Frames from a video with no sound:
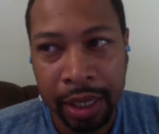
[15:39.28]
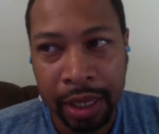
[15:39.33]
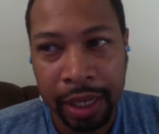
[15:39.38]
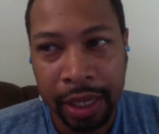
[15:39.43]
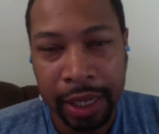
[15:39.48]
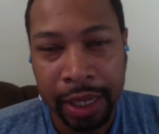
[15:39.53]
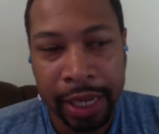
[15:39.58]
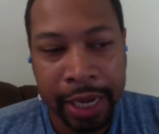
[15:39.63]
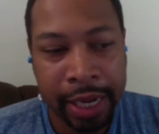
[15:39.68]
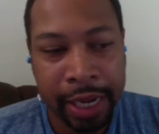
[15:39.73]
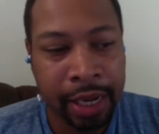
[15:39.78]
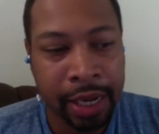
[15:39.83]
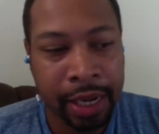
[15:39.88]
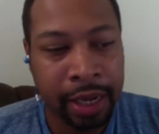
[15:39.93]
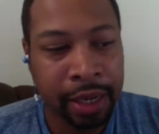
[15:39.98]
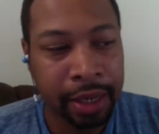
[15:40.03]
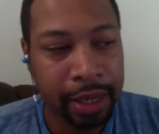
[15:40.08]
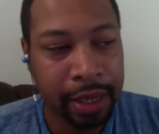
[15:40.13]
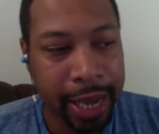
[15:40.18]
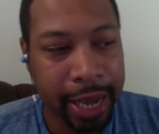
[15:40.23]

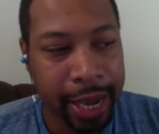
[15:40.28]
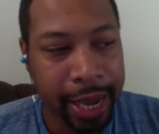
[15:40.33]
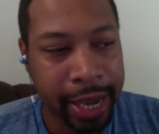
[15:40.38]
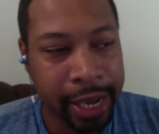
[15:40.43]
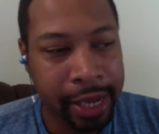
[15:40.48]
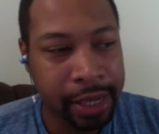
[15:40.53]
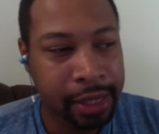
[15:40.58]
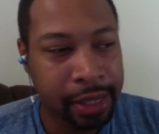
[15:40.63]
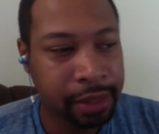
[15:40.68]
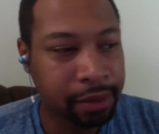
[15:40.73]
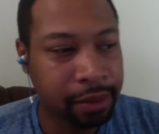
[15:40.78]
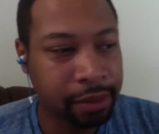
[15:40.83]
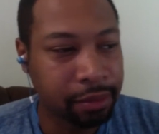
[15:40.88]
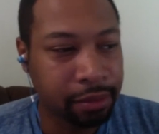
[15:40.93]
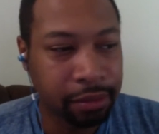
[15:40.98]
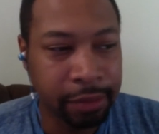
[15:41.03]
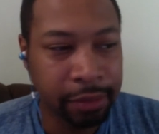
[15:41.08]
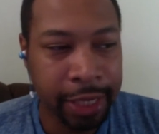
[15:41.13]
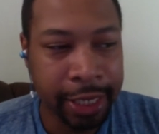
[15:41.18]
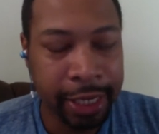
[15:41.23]
they had
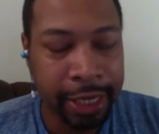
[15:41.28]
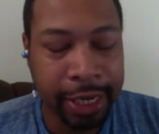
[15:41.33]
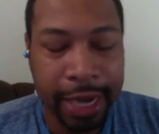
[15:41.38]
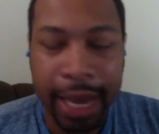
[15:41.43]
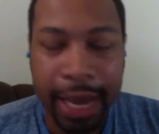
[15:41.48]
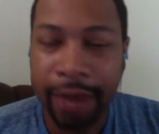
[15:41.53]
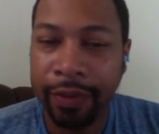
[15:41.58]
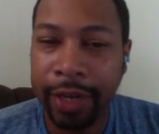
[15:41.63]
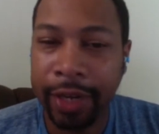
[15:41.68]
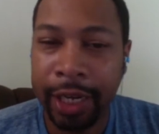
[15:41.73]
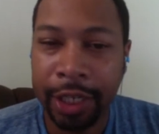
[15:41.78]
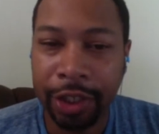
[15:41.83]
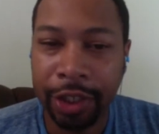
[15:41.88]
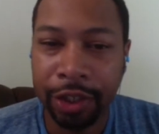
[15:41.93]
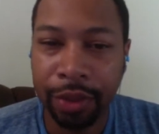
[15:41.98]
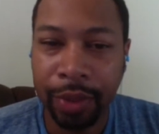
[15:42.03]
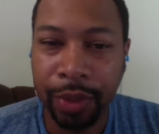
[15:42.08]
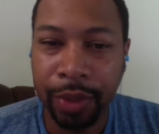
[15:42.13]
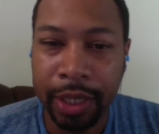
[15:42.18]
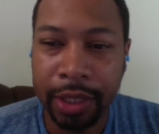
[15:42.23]
they didn't have an
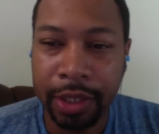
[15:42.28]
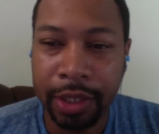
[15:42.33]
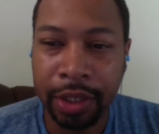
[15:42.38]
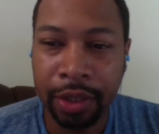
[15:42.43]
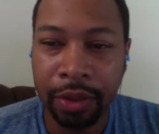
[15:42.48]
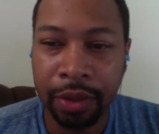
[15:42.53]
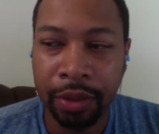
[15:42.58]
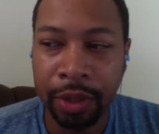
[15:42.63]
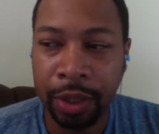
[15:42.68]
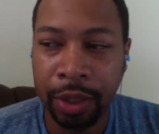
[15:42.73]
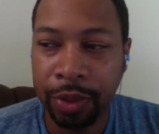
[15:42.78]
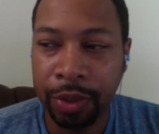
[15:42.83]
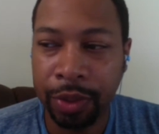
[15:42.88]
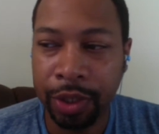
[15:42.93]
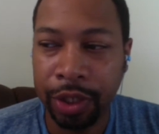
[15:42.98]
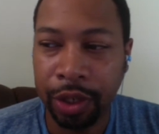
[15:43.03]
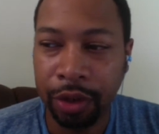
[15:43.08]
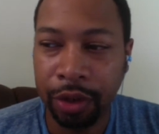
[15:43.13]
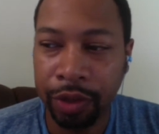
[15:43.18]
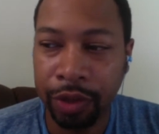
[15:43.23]
HOA, so it was
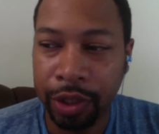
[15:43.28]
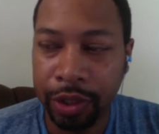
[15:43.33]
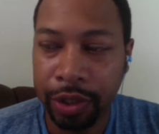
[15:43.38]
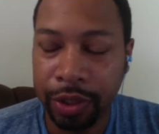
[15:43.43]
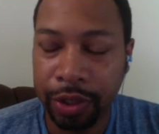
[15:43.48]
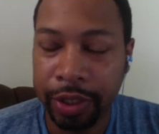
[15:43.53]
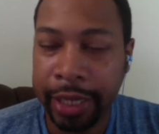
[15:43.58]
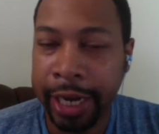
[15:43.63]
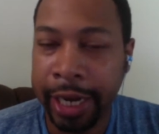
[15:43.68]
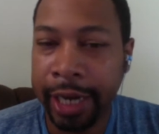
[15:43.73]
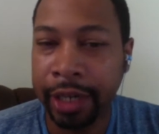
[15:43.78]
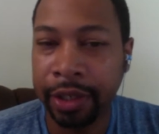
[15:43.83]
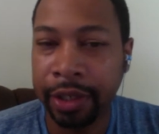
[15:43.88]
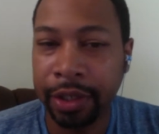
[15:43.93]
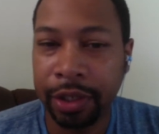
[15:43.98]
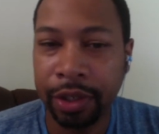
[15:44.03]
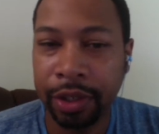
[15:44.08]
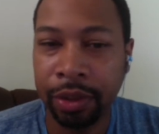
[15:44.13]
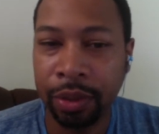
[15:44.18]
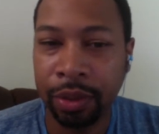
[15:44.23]
no real
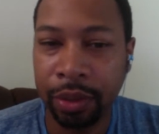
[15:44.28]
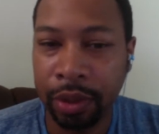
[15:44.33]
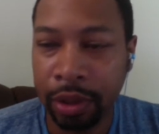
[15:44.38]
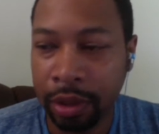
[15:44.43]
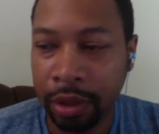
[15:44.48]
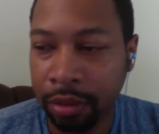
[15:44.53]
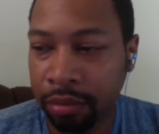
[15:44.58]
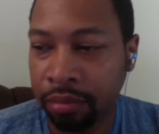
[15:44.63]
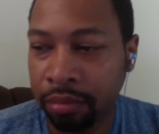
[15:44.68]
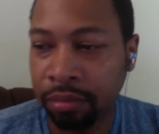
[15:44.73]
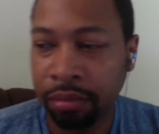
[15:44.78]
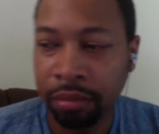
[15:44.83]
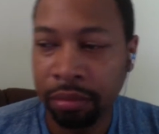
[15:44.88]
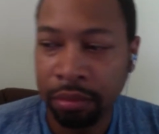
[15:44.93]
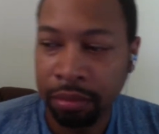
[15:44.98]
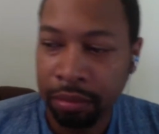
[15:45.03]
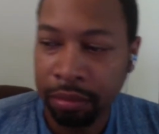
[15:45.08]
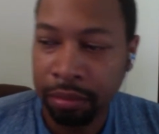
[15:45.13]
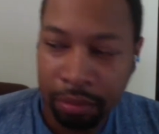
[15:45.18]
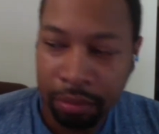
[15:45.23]
standards on
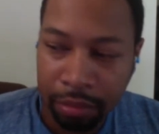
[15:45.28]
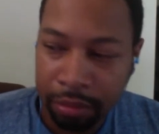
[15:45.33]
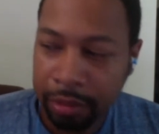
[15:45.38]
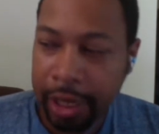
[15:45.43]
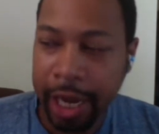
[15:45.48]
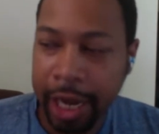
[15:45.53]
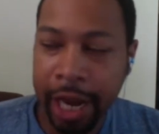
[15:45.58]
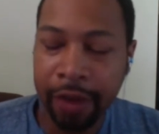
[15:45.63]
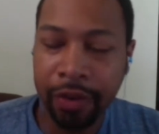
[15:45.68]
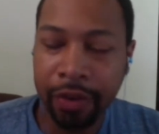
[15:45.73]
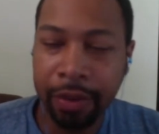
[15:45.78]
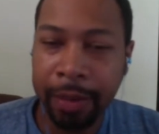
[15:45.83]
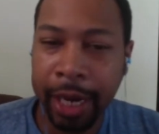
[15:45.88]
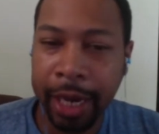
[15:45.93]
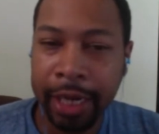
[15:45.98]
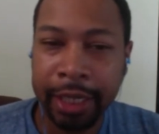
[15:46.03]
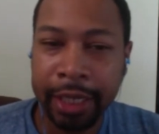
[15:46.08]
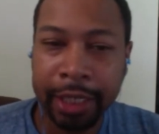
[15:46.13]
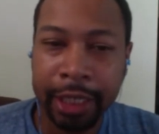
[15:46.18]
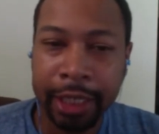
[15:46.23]

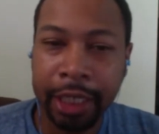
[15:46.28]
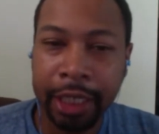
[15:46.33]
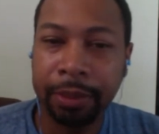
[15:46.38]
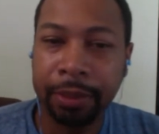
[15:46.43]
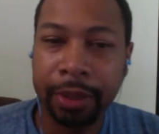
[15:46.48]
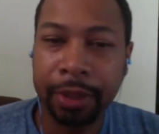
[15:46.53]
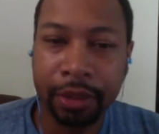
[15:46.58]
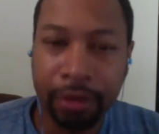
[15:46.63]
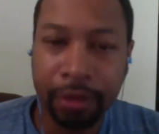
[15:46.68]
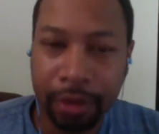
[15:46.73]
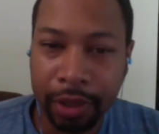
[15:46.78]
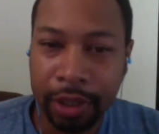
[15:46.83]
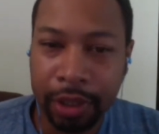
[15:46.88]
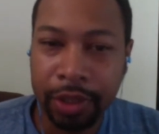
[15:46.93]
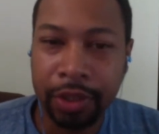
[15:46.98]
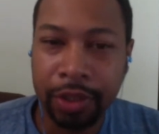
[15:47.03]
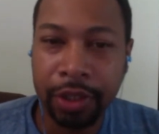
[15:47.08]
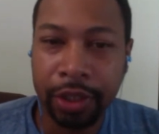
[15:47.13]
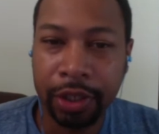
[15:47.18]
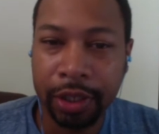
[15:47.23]
everybody keeping a
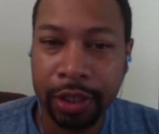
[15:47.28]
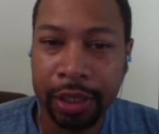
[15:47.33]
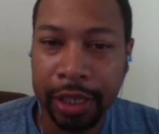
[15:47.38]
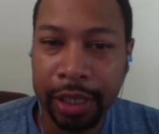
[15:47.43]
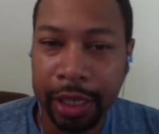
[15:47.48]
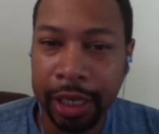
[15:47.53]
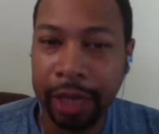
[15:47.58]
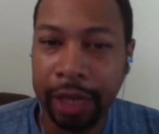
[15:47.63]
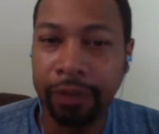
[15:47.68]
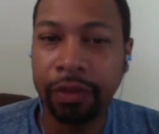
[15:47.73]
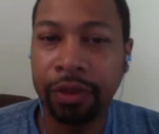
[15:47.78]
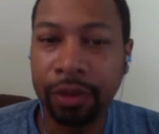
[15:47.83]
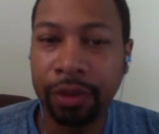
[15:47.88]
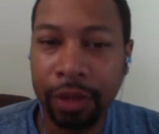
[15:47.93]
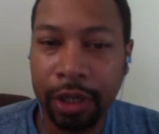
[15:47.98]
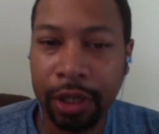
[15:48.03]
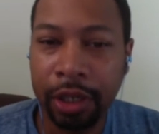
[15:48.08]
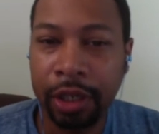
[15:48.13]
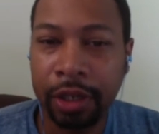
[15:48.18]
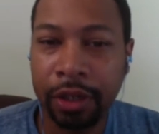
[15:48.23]
certain
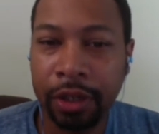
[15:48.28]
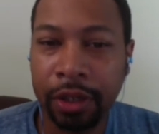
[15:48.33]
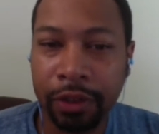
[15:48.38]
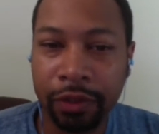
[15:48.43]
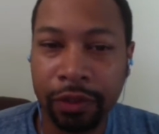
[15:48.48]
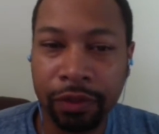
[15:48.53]
level of